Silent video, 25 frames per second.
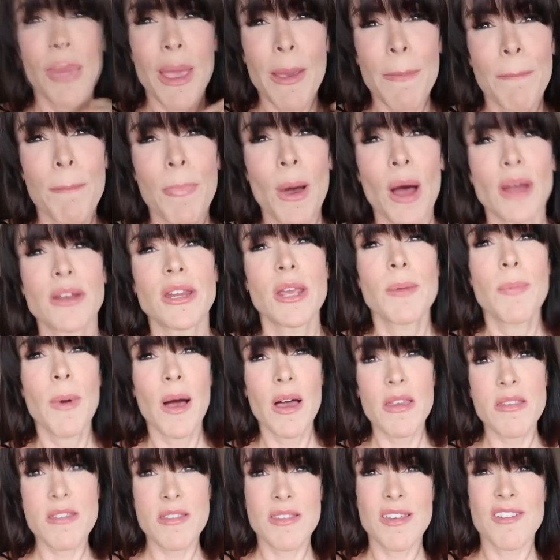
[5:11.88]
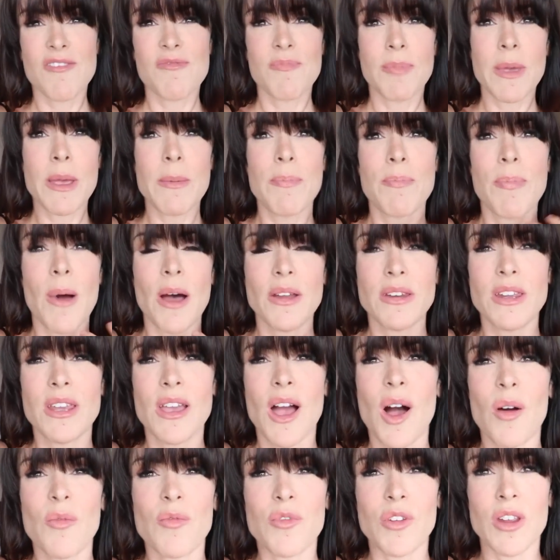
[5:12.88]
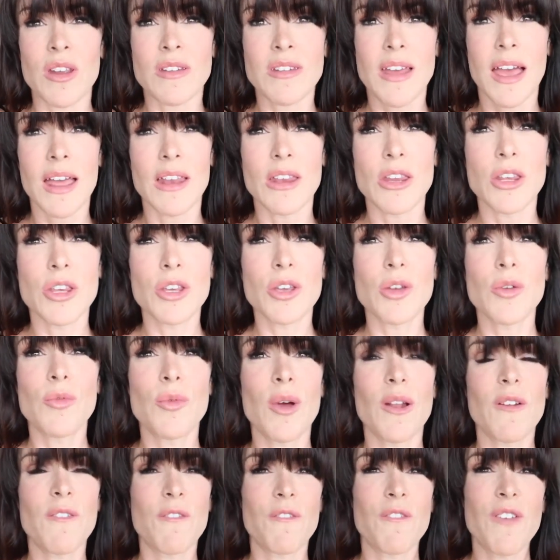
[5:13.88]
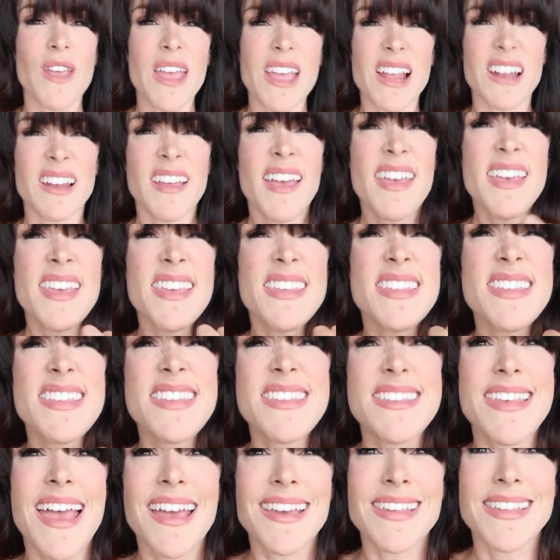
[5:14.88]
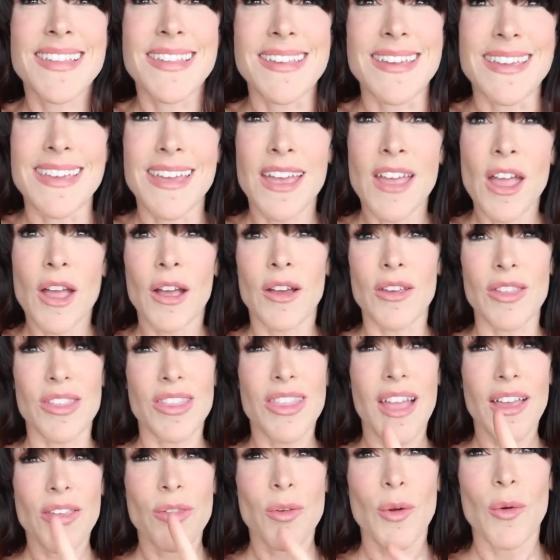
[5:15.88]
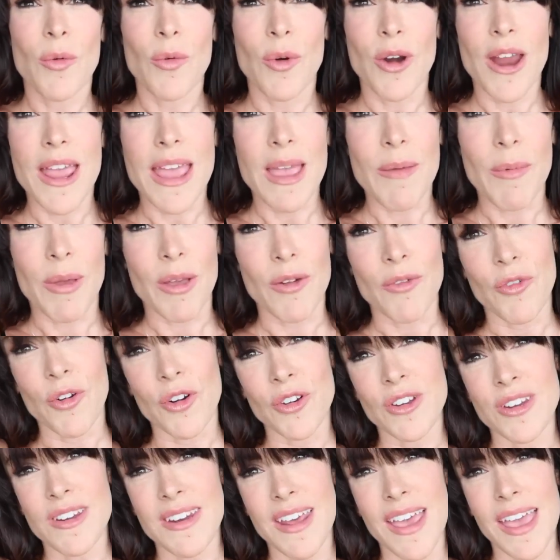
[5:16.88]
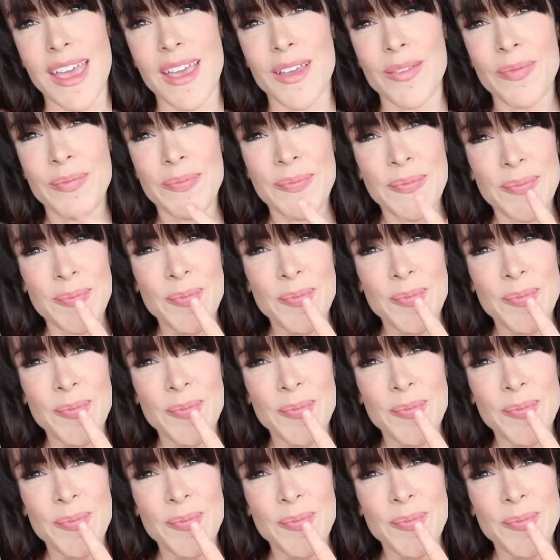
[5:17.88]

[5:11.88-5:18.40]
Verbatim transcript: Be body positive, be body confident, and you will feel sexy, because that's what we're aiming for today.